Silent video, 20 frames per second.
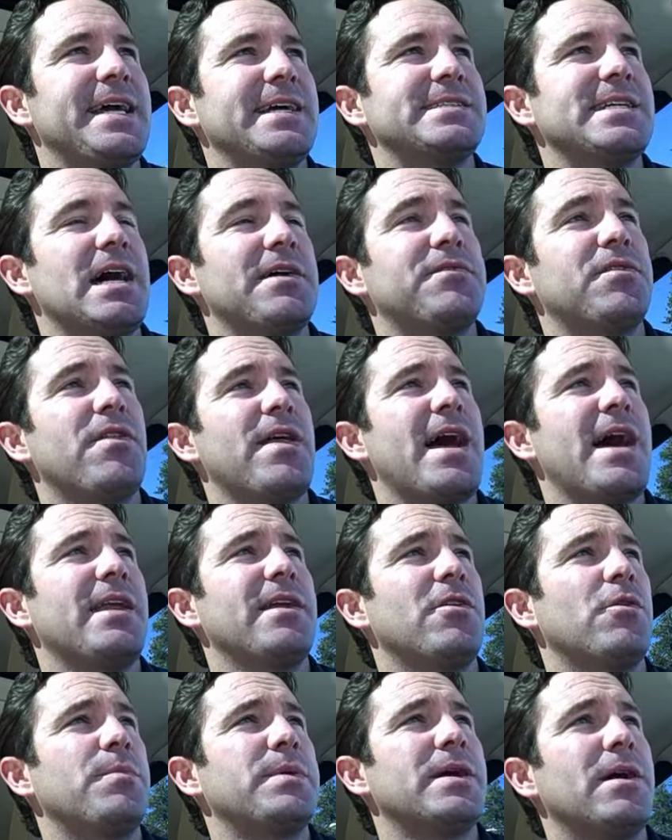days after that,
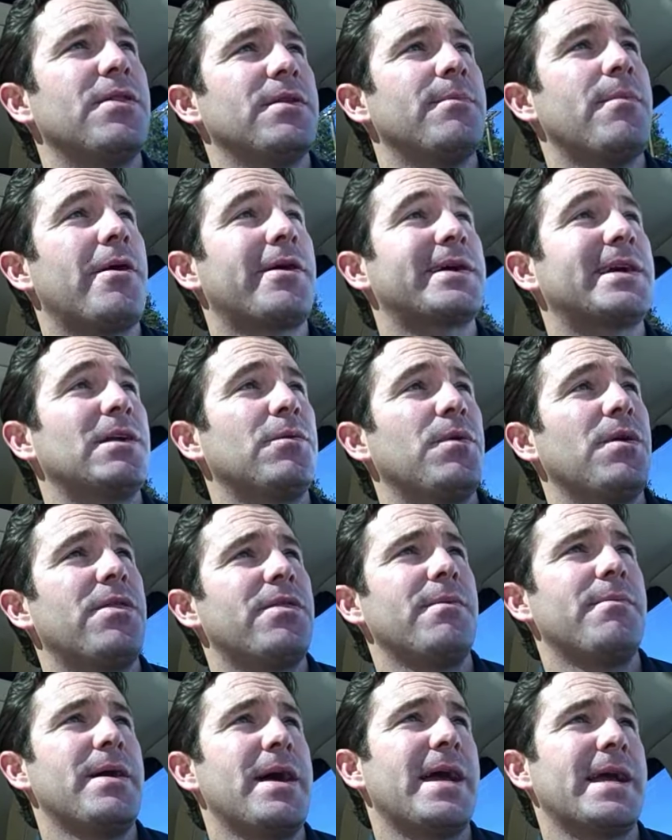it'll be on the market
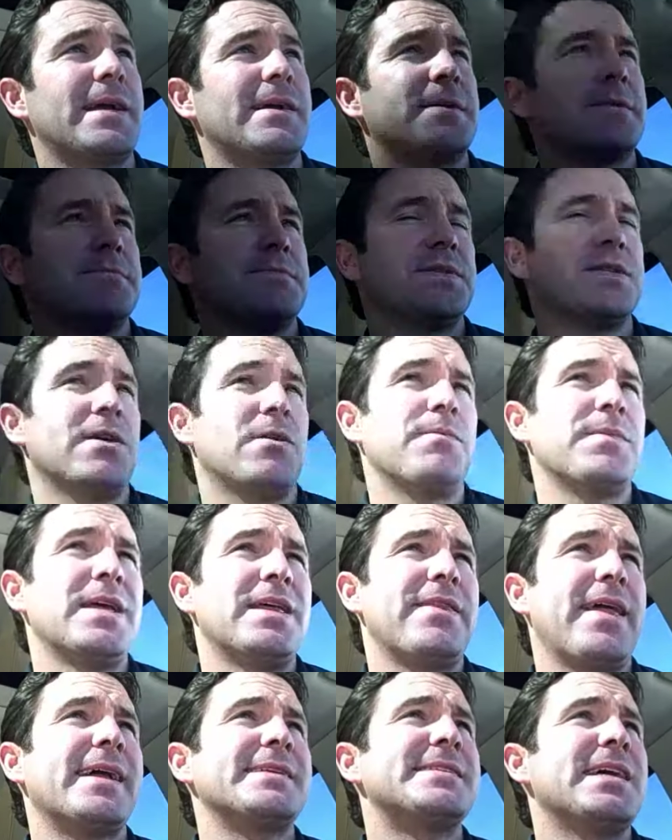with the bank. So
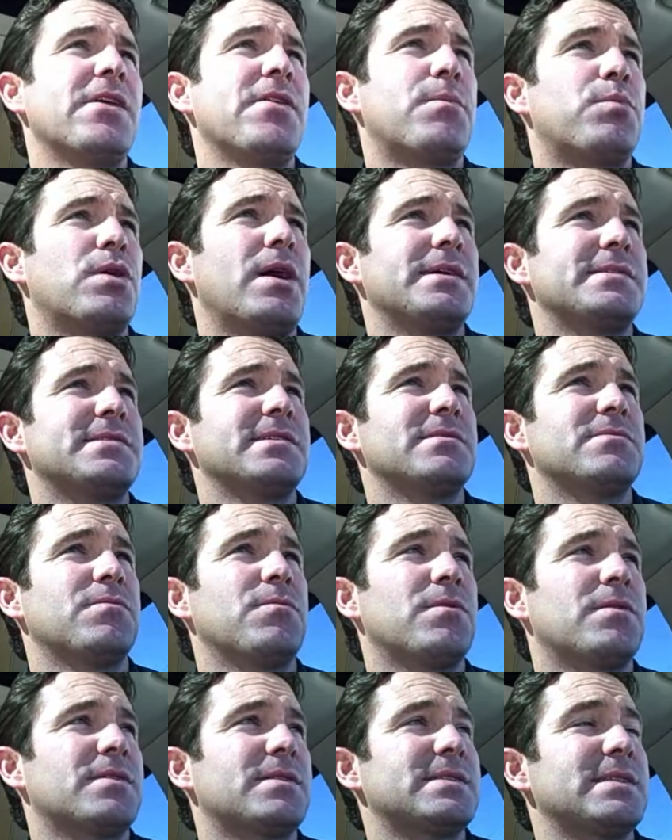that's how the process
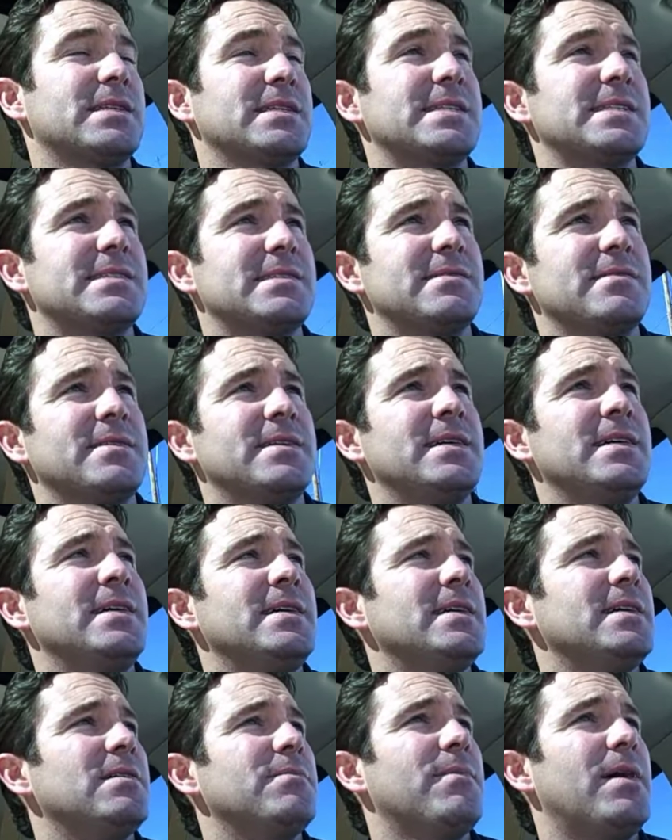works, at least
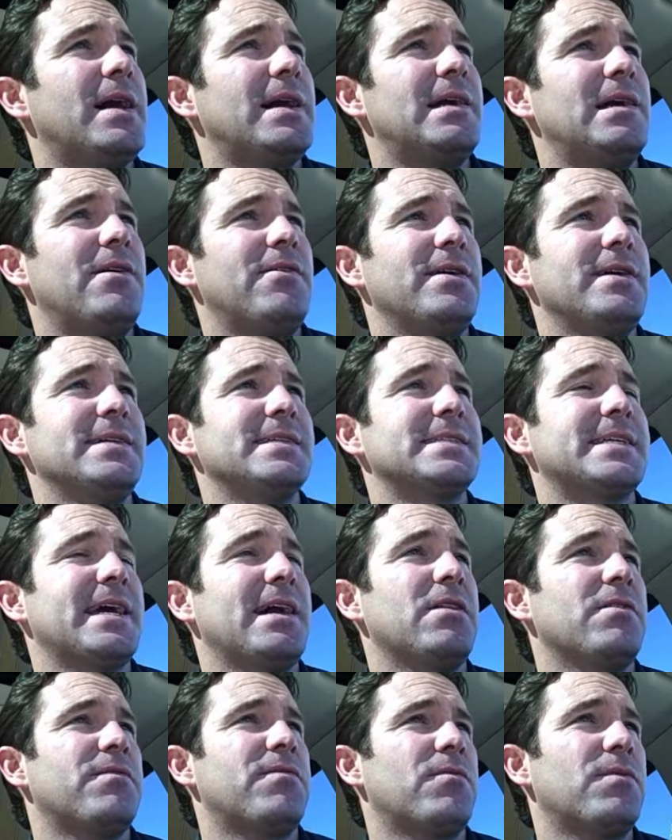in my area in
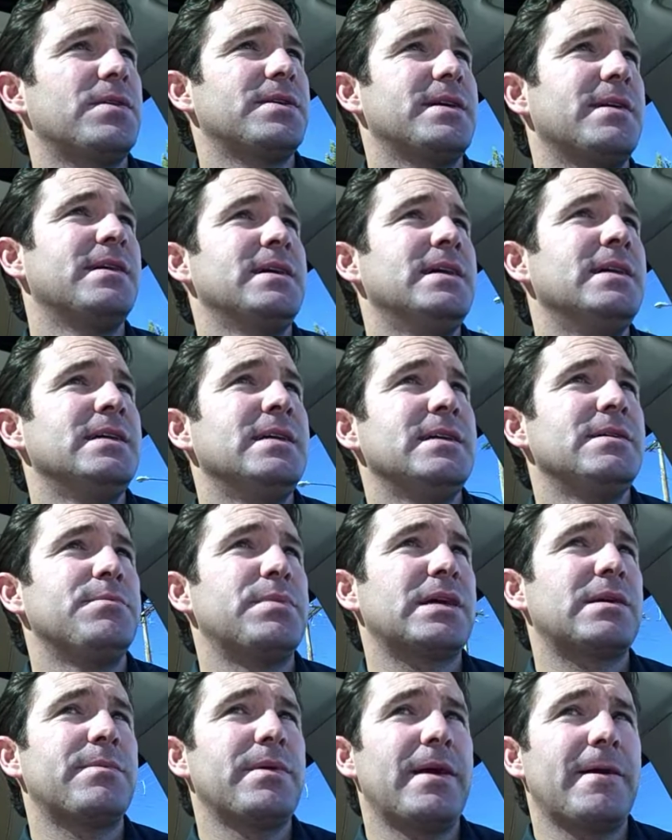California,
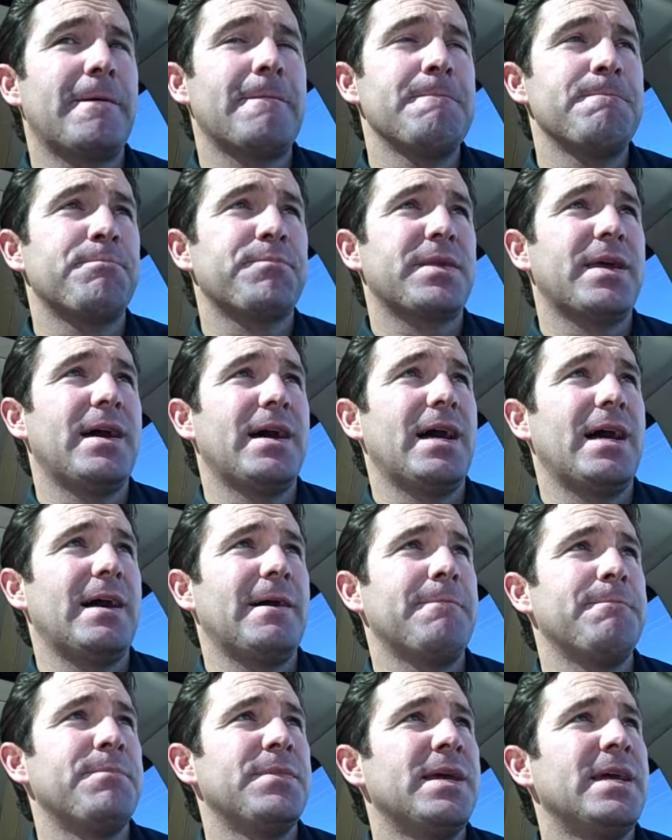Big Bear.
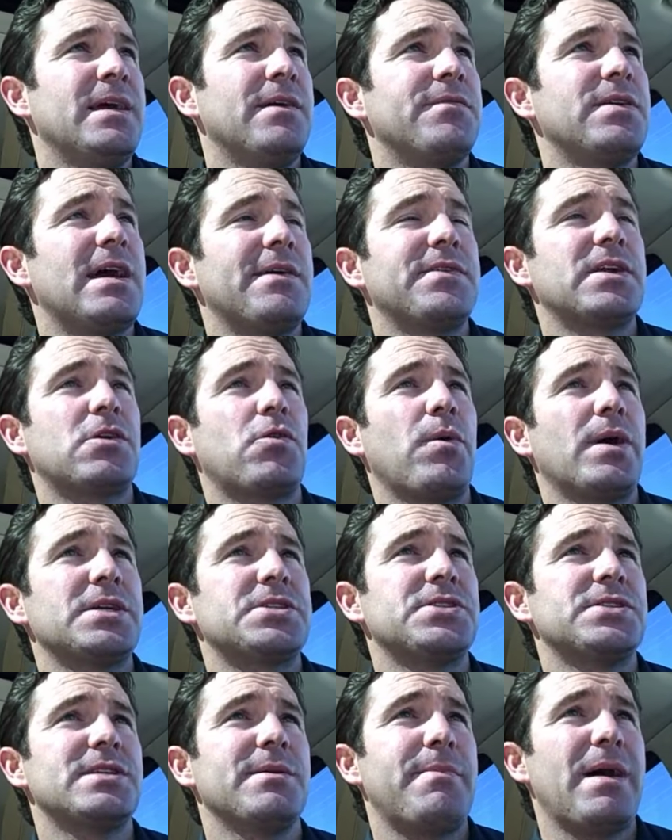If you have any
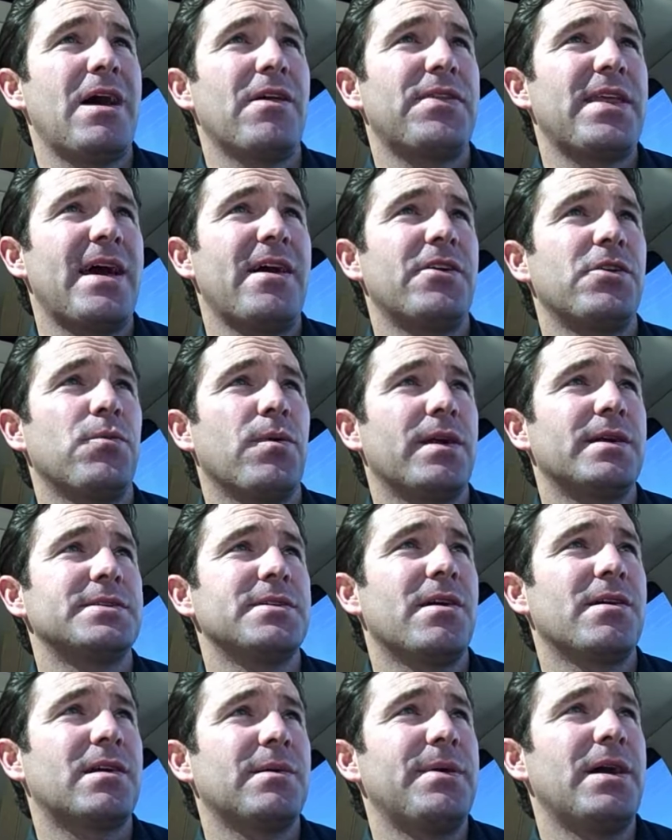questions about that, or you want
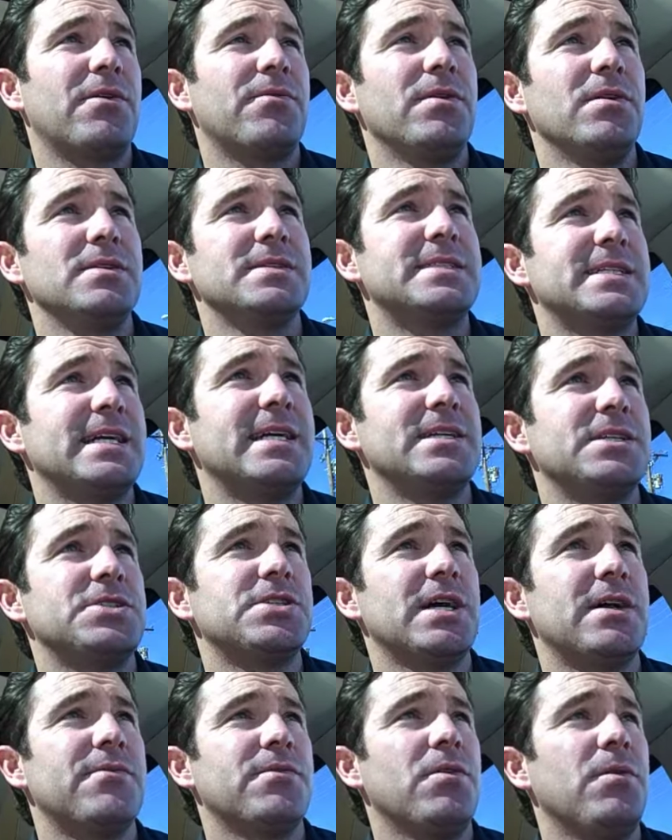to talk about real estate in
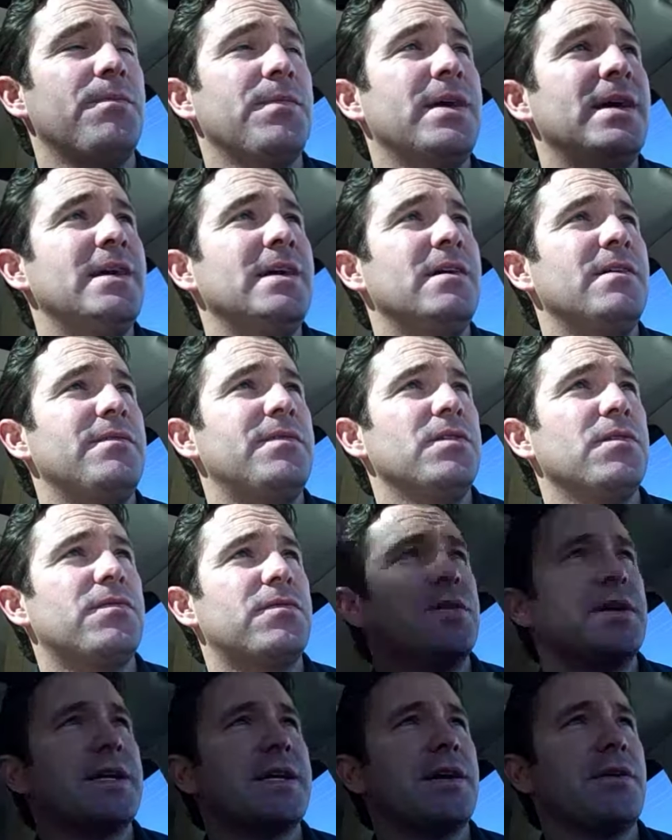general, feel
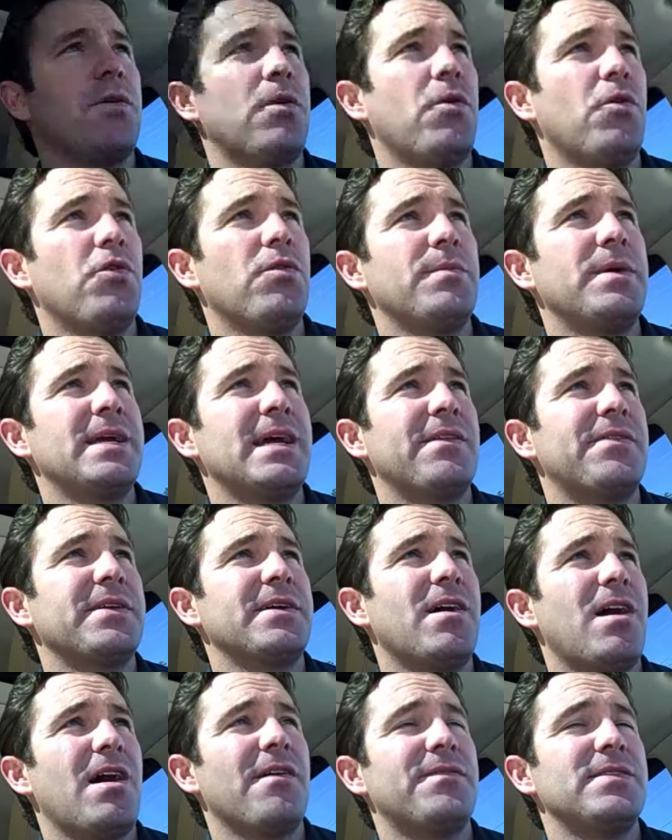free to get a hold of me at
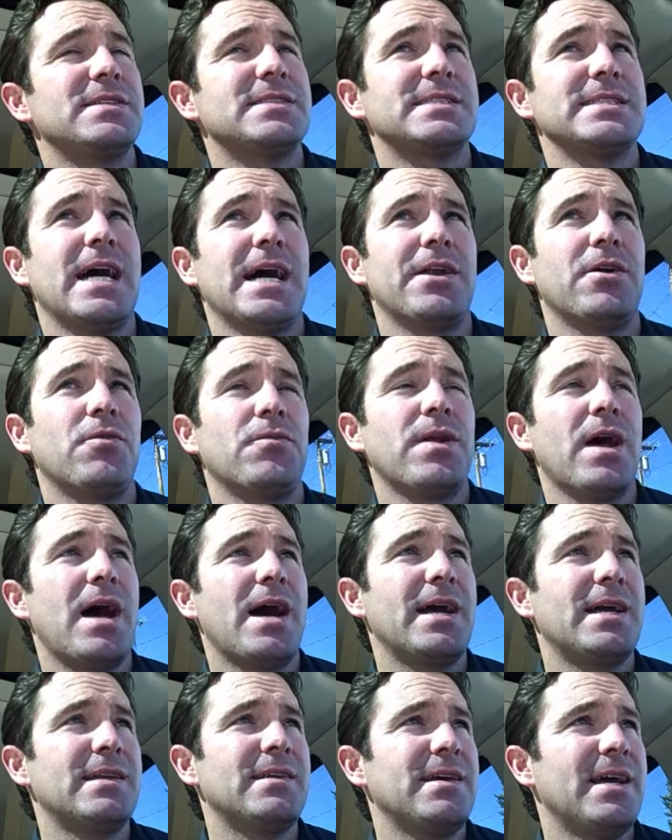the office,
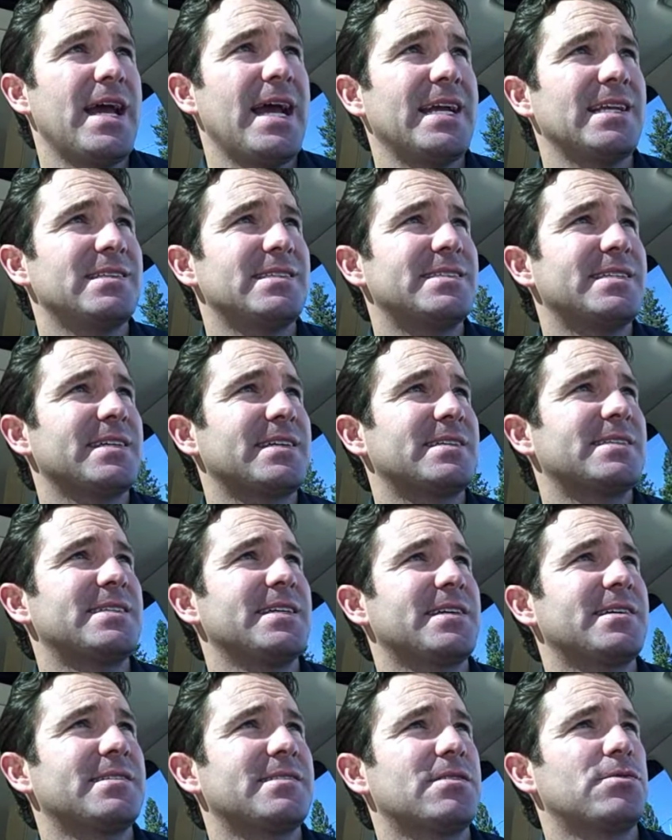
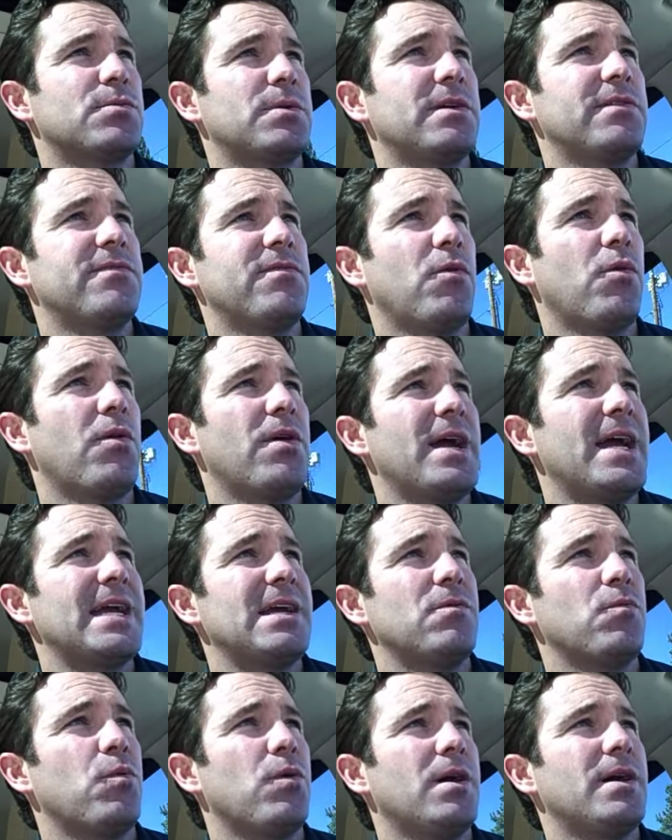
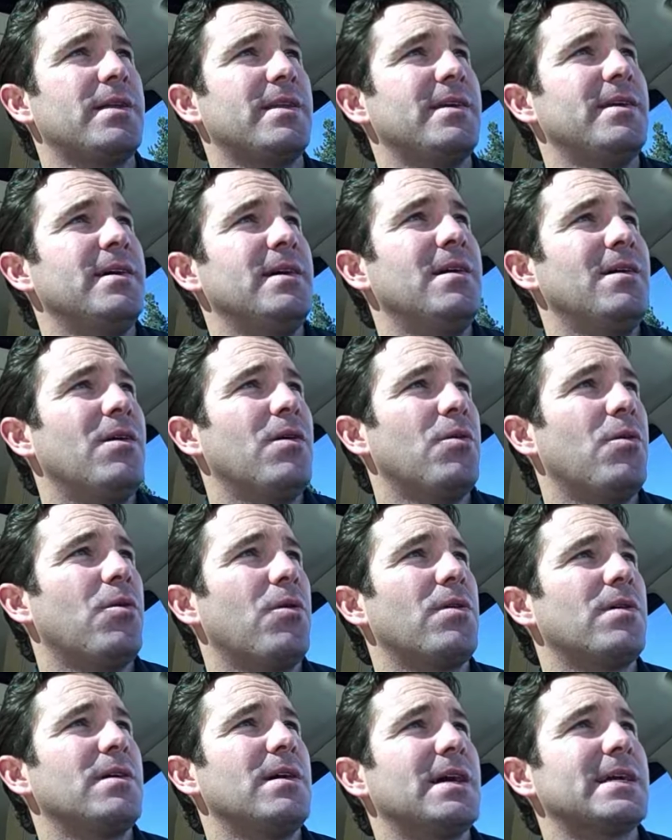909-866-3481,
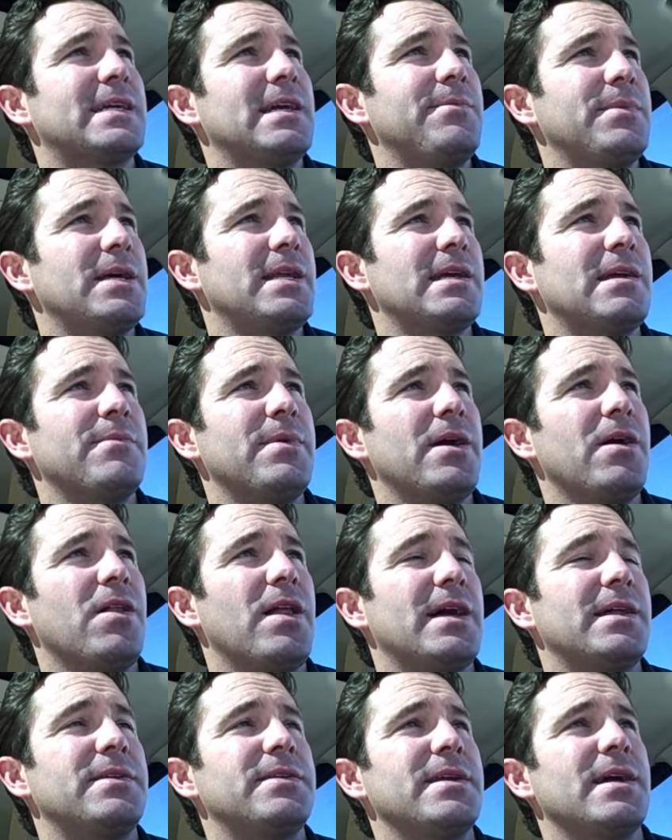or give me an email at